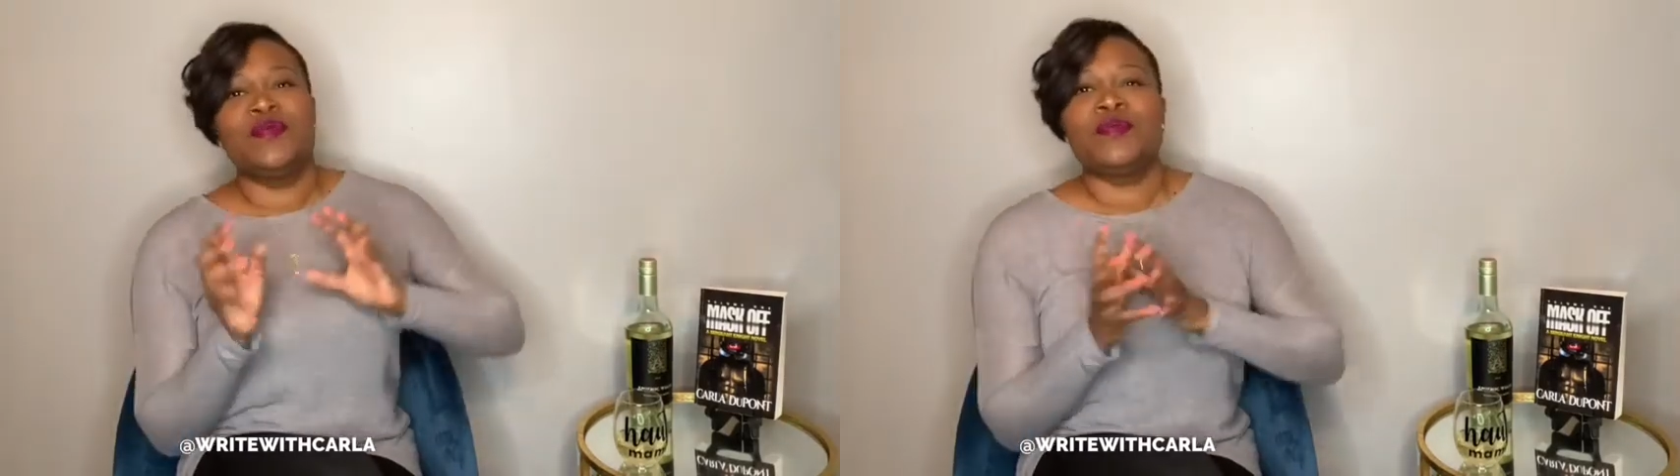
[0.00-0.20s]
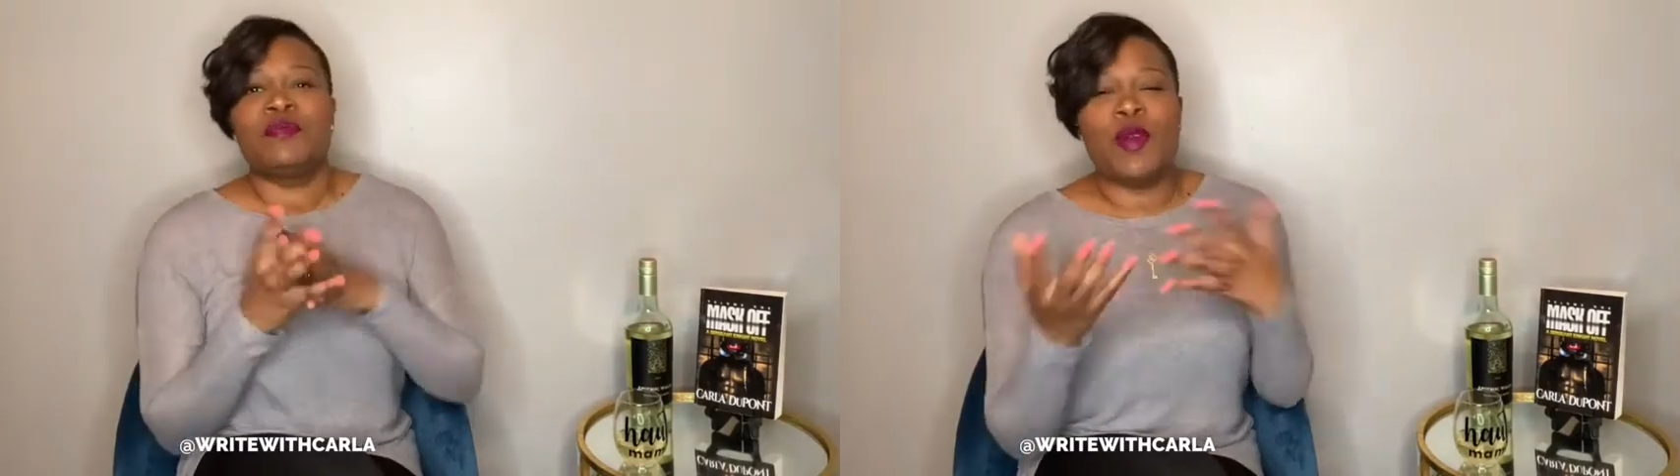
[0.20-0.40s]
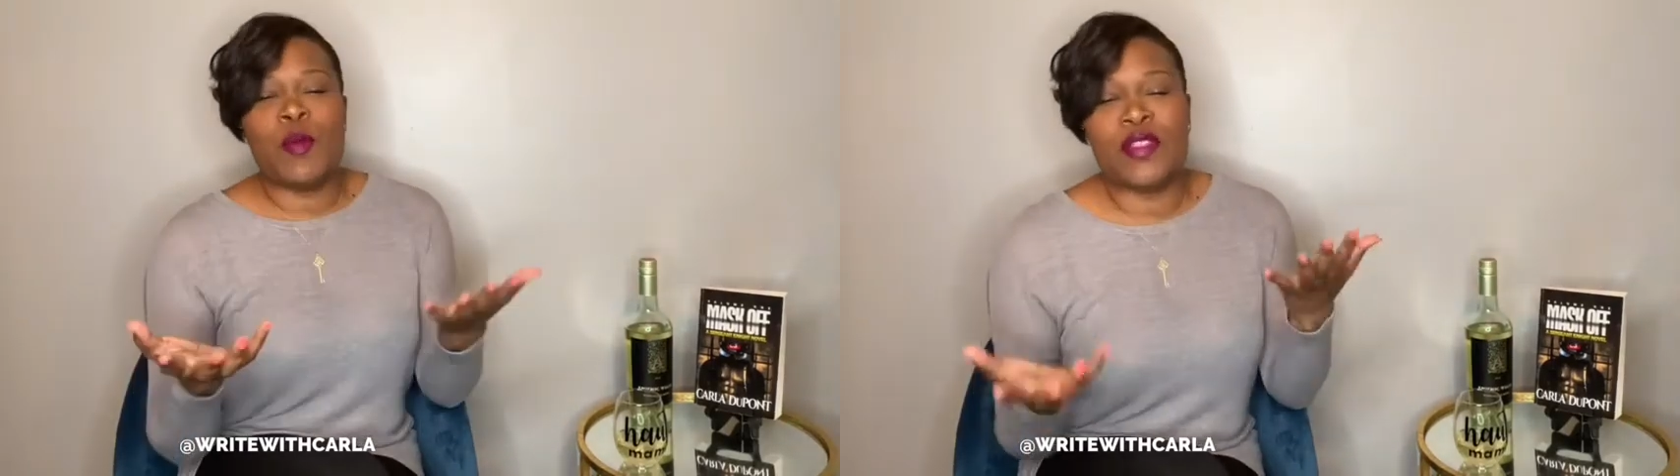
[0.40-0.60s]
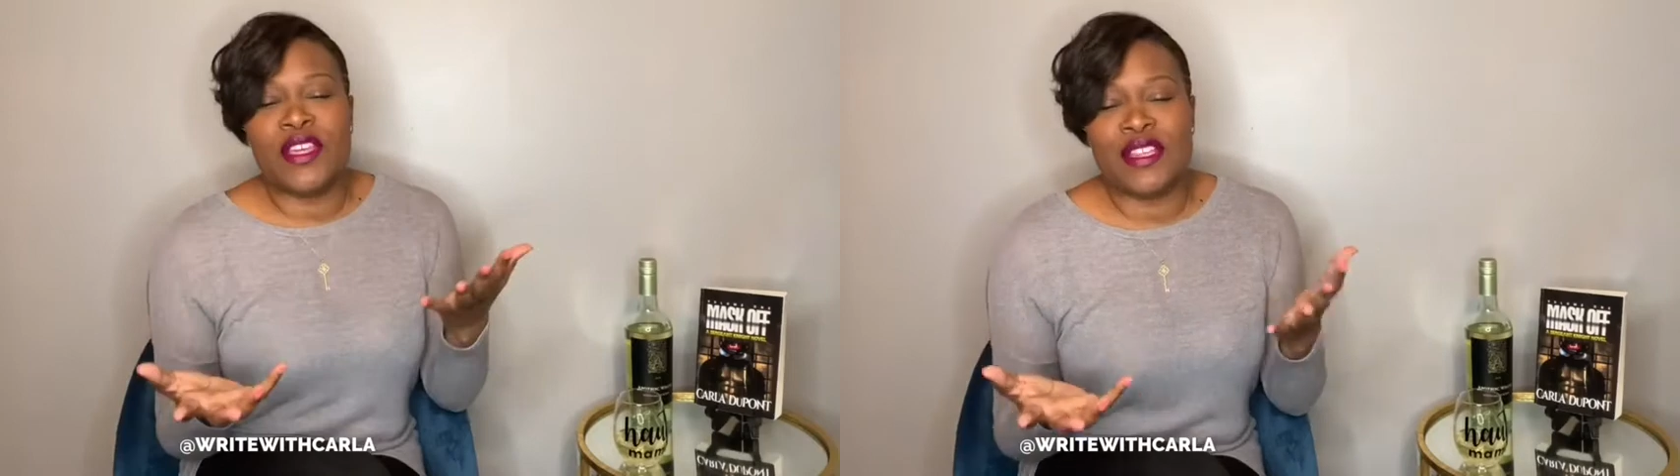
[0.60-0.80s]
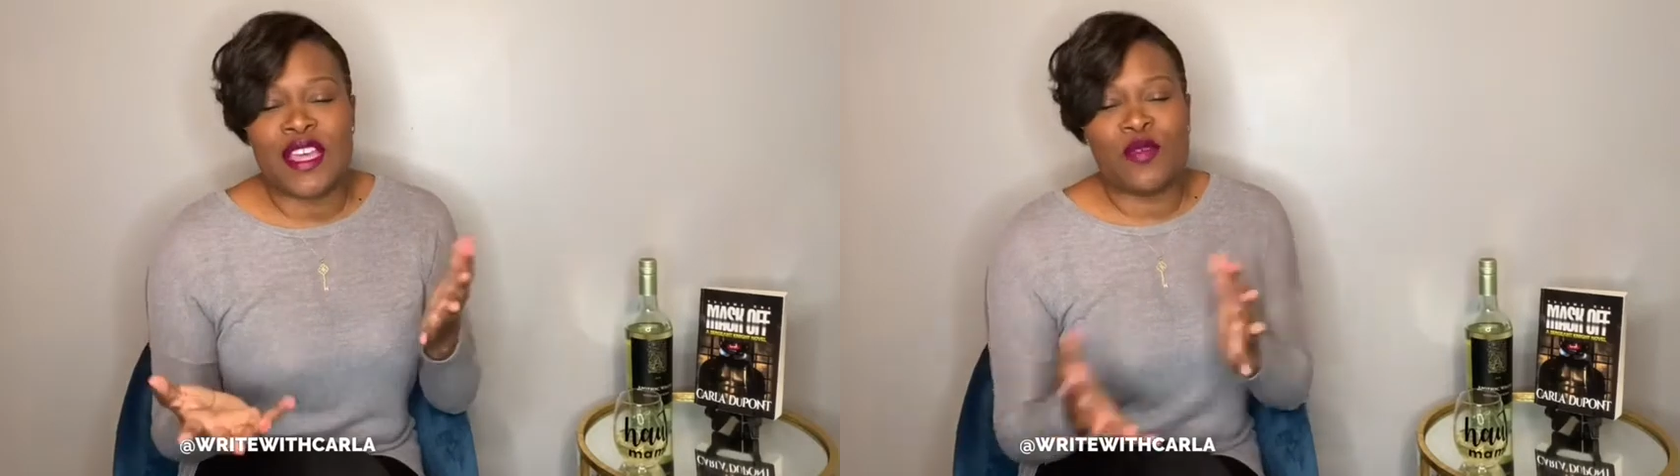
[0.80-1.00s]
People
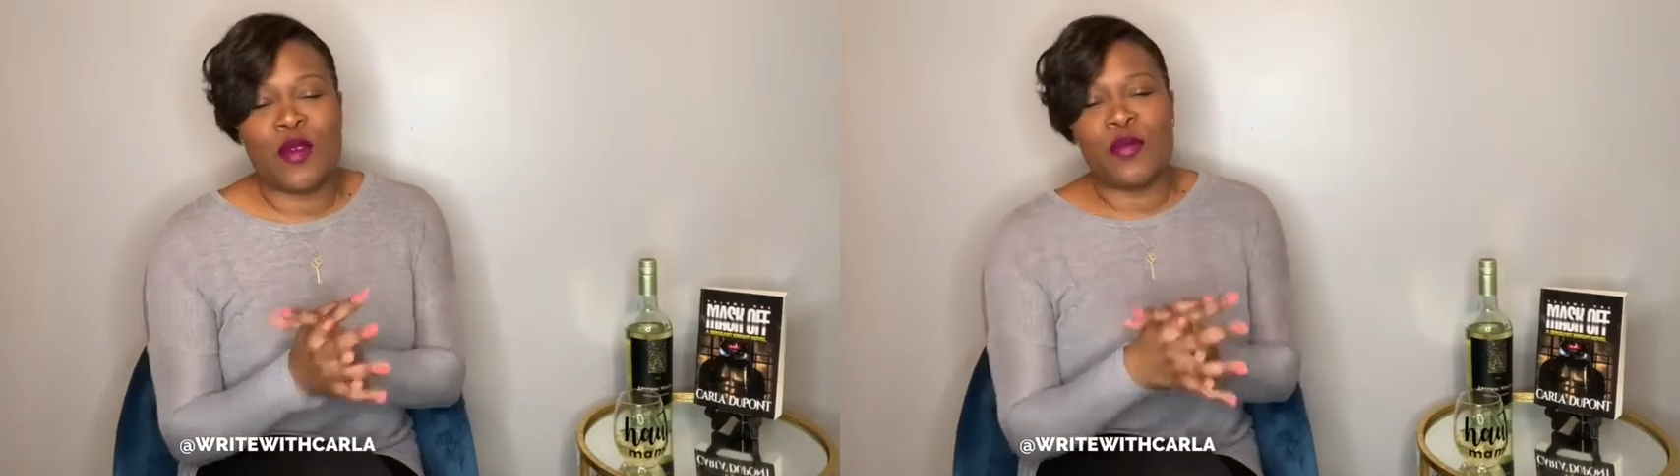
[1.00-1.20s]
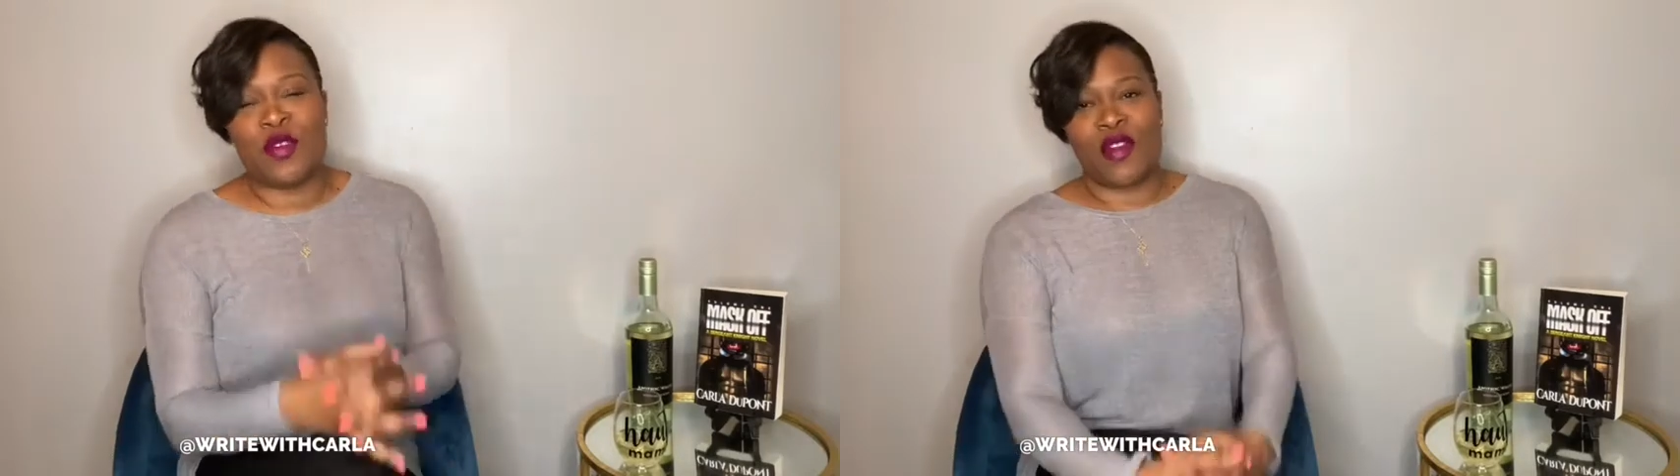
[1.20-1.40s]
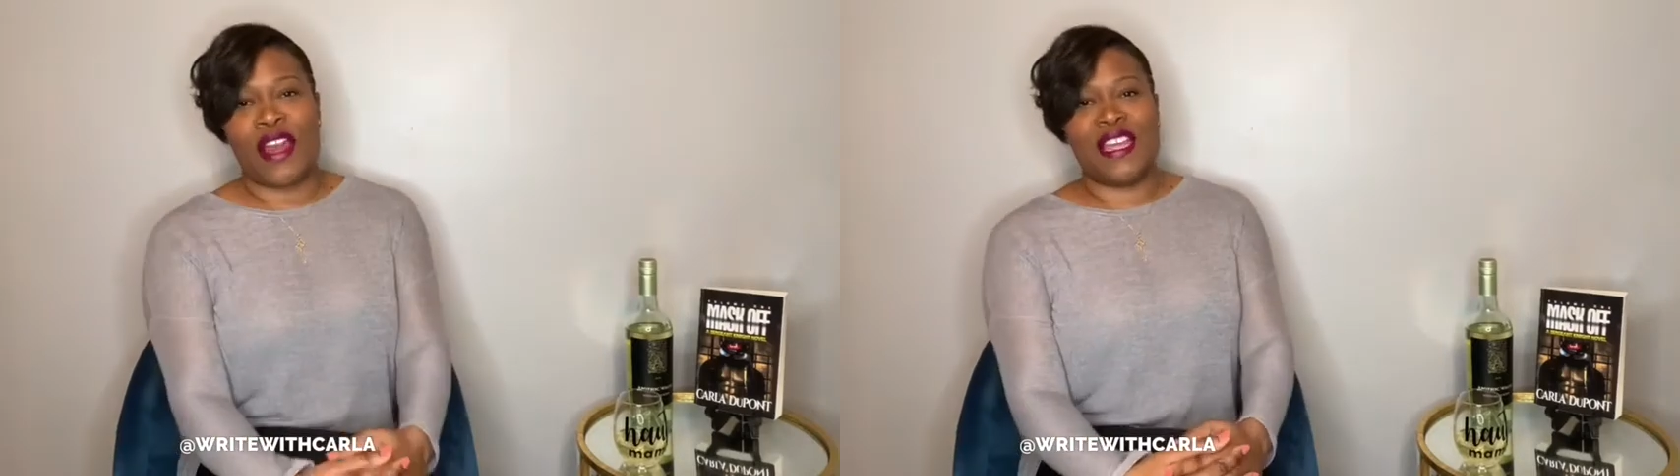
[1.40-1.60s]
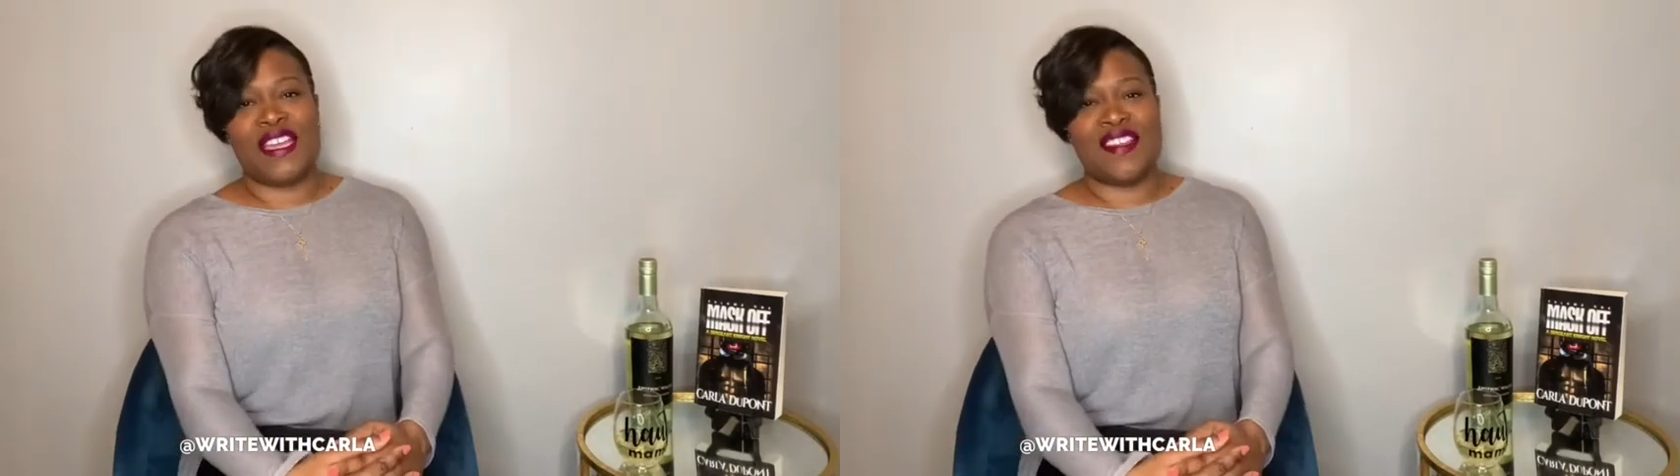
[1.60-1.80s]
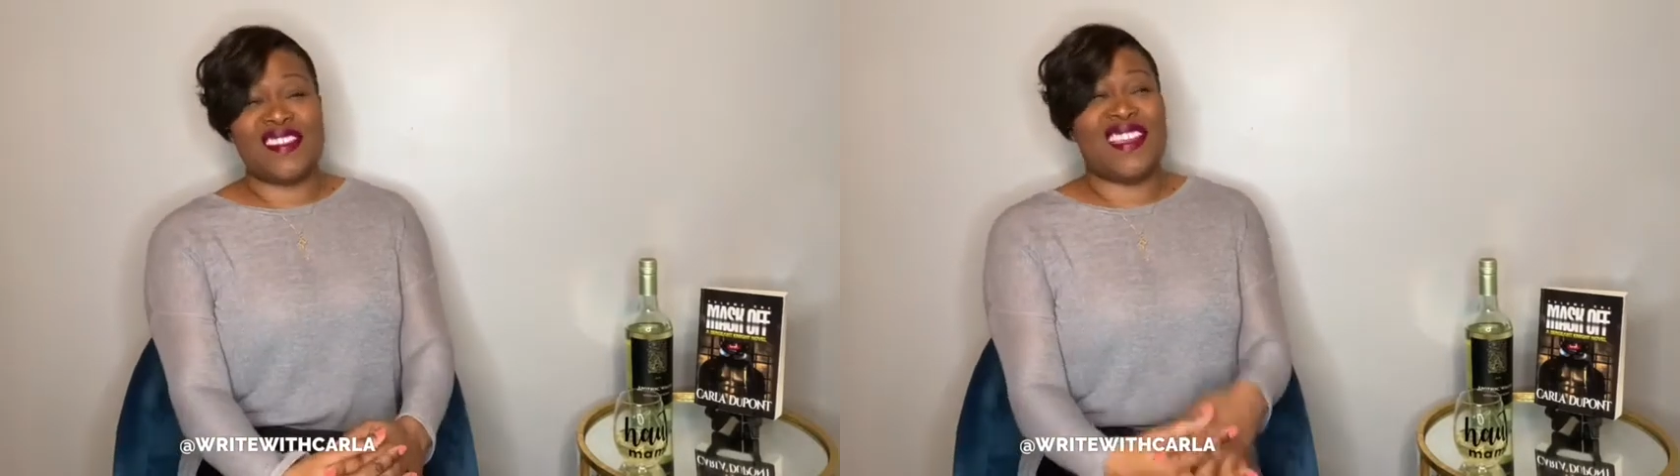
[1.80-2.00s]
think that's what book writing is.